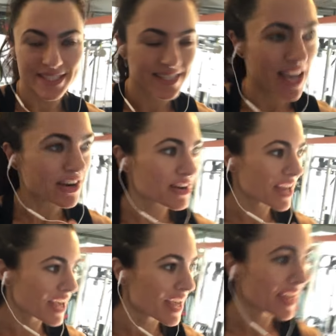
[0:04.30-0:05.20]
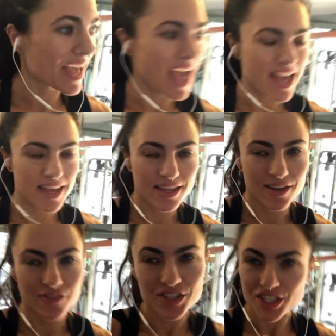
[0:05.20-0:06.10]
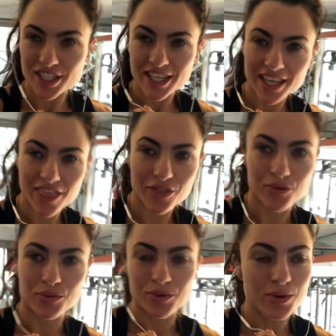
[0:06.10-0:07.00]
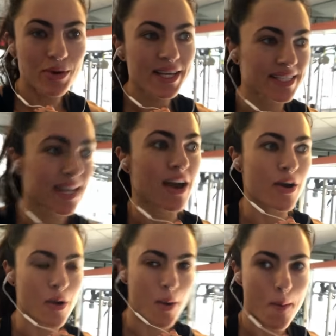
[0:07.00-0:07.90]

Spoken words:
Saturday and officially 3 weeks out.